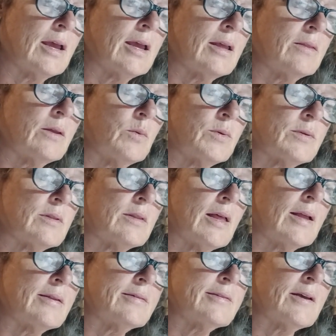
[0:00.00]
And there was a
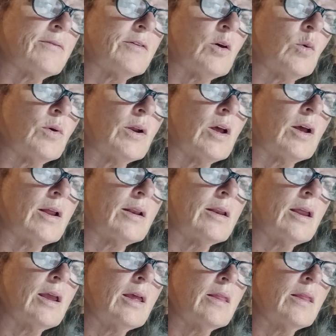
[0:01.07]
lot of stuff going on.